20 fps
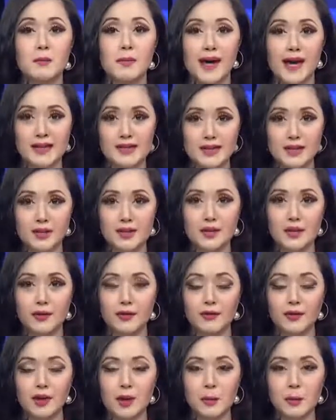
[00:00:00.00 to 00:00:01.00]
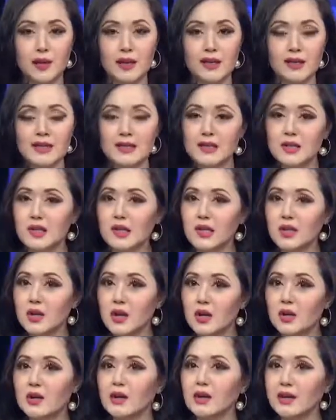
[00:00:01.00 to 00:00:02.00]
Ambassador to the Philippines,
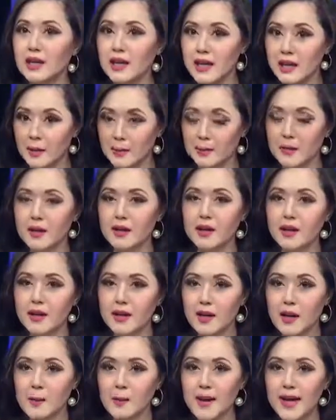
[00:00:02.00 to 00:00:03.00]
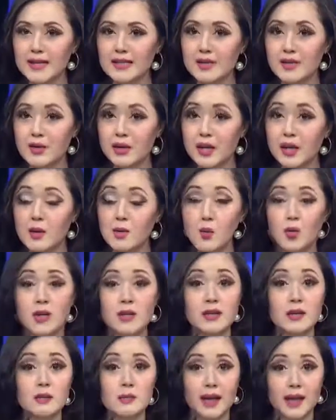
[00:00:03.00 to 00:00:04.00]
Sung Kim. Ambassador Kim was in